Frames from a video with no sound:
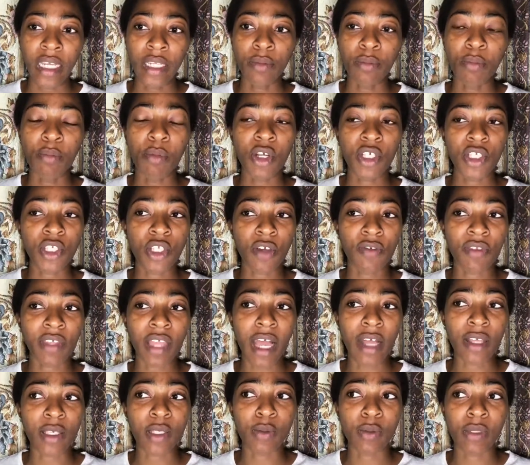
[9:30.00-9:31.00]
most of the
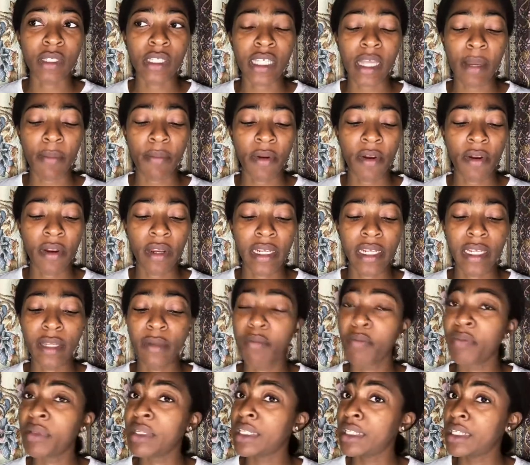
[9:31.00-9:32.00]
housemates apparently
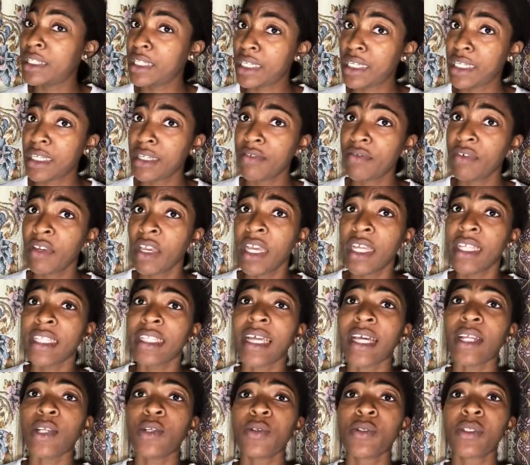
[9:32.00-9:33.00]
believe
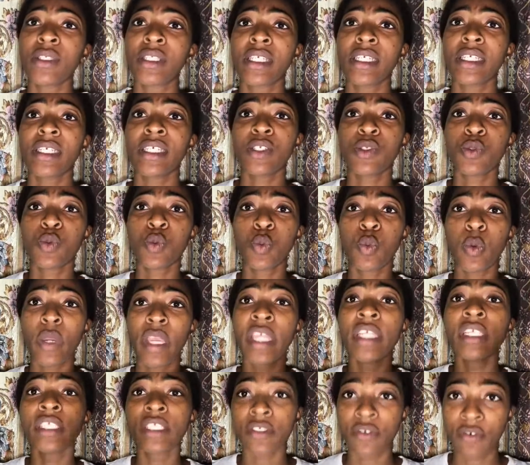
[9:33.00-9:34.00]
that Lucy is
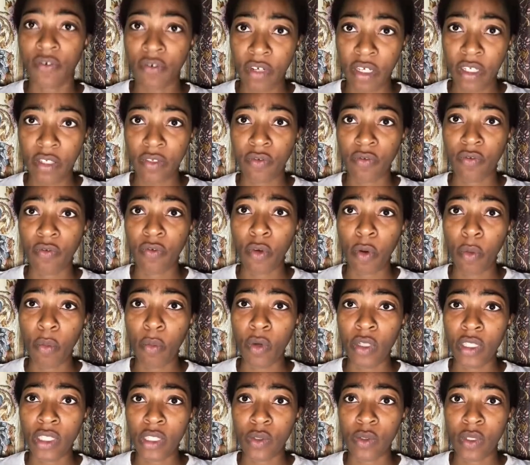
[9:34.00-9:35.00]
way different from
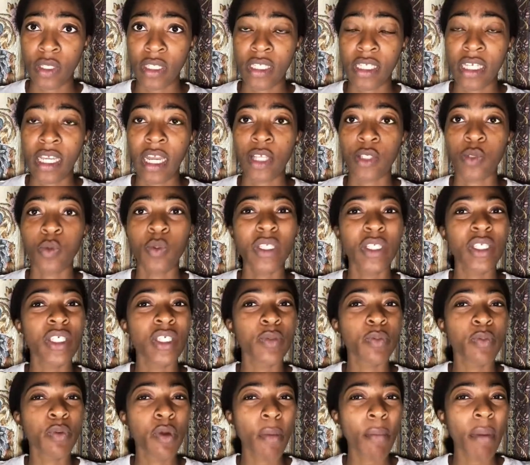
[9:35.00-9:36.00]
what it was in the house, which
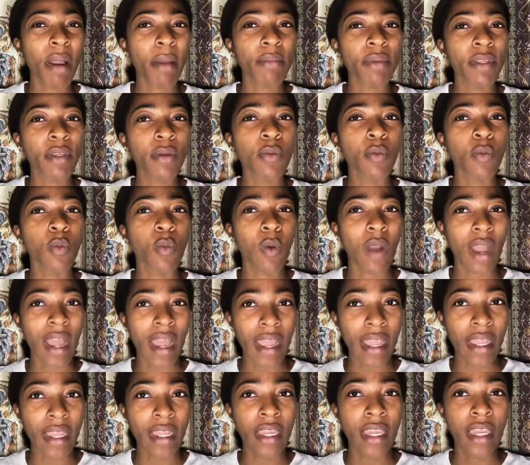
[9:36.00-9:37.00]
is probably
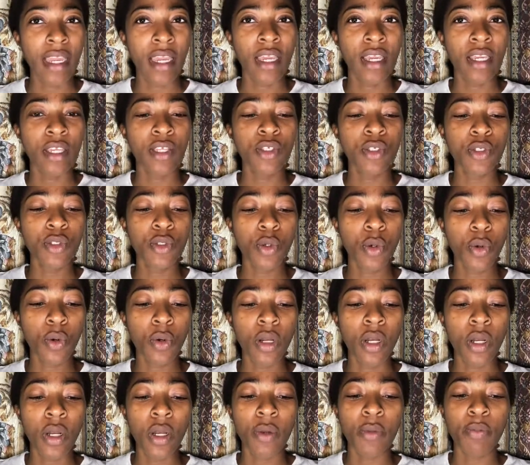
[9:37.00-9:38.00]
why
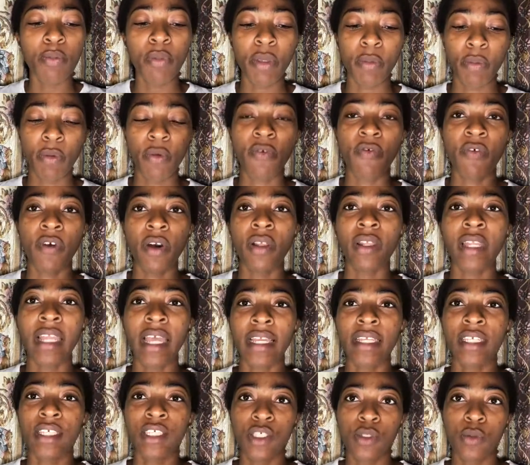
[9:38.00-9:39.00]
people felt
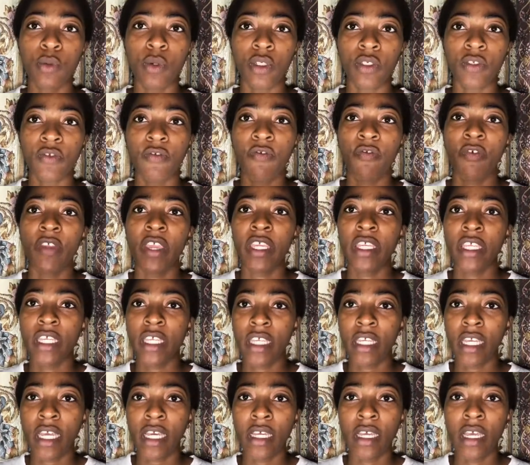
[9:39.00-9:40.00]
like she was
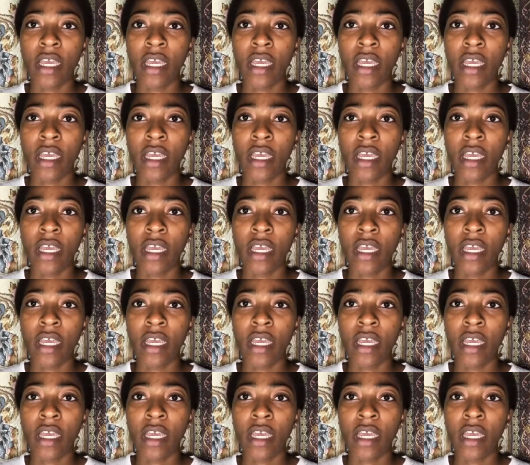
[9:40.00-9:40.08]
faking